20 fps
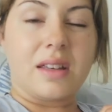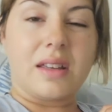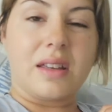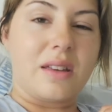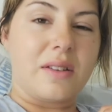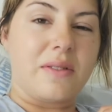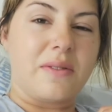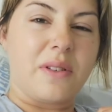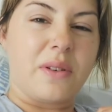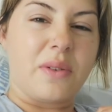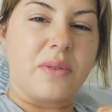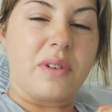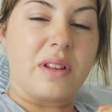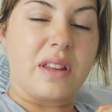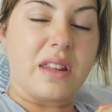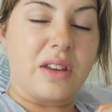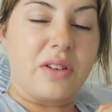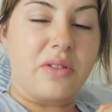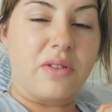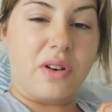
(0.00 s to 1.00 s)
I feel
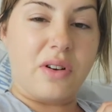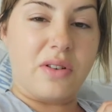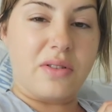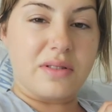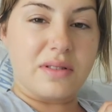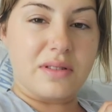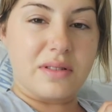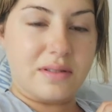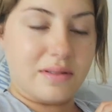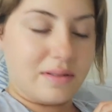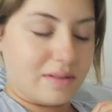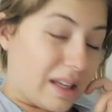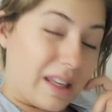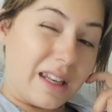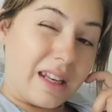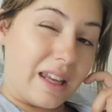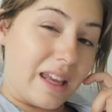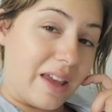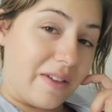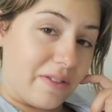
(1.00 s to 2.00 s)
really gross and
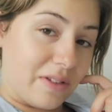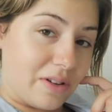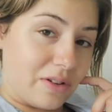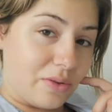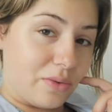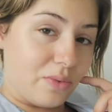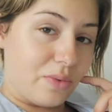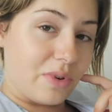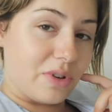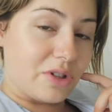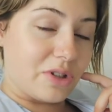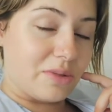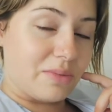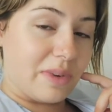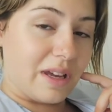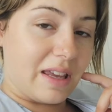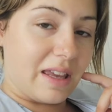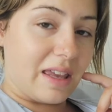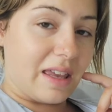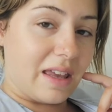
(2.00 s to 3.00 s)
I haven't washed
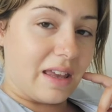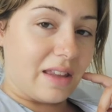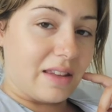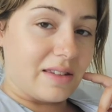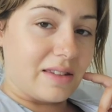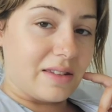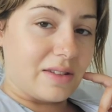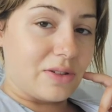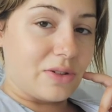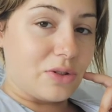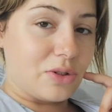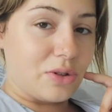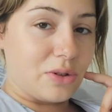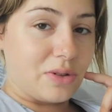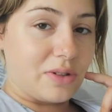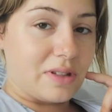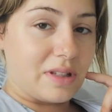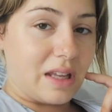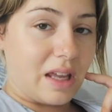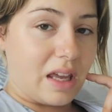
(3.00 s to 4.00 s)
my hair since
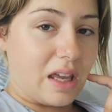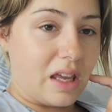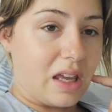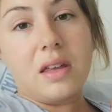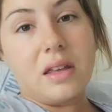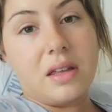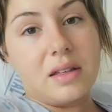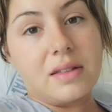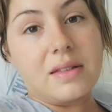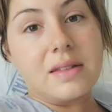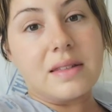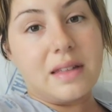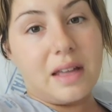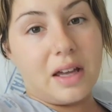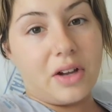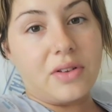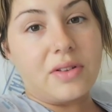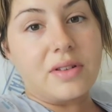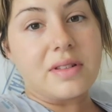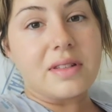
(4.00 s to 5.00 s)
Tuesday. It's
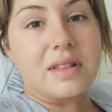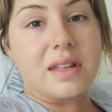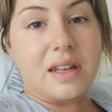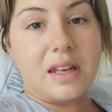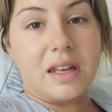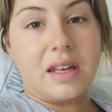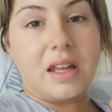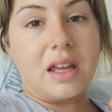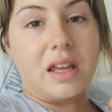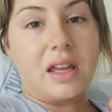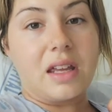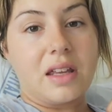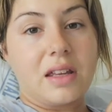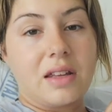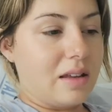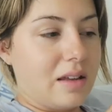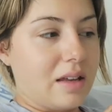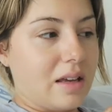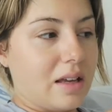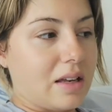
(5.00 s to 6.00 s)
now Saturday.
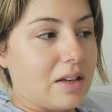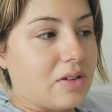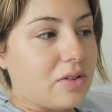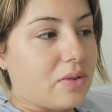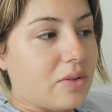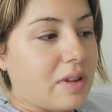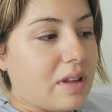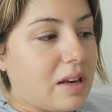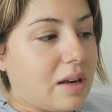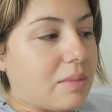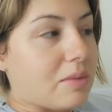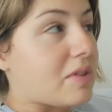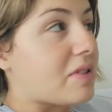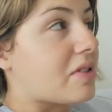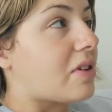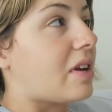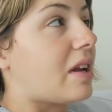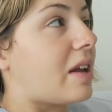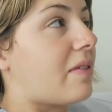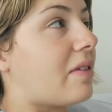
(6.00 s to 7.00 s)
Until then I'm just
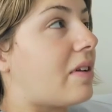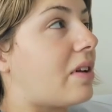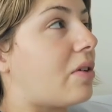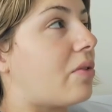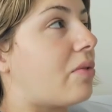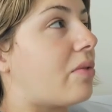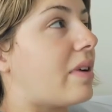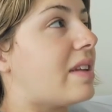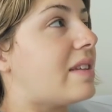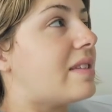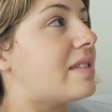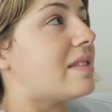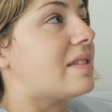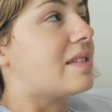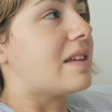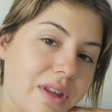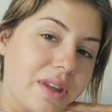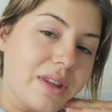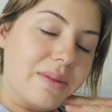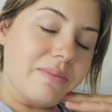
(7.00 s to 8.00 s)
going to have a little rest.
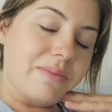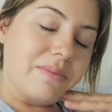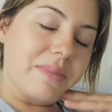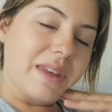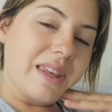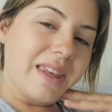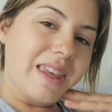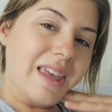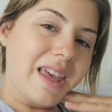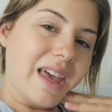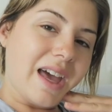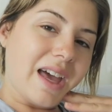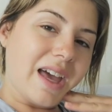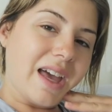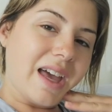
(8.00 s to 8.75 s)
But yeah,